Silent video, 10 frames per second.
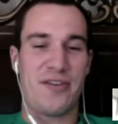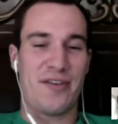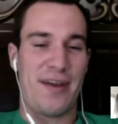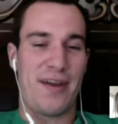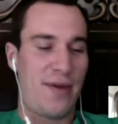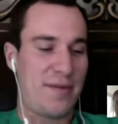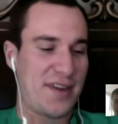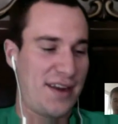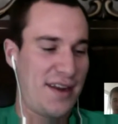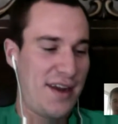be running that
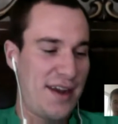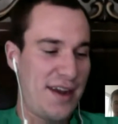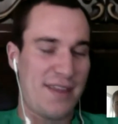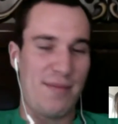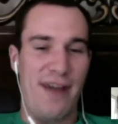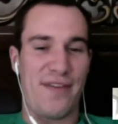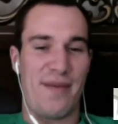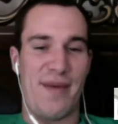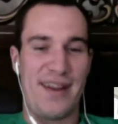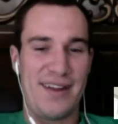website. It's the mafia,
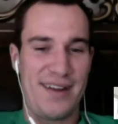man.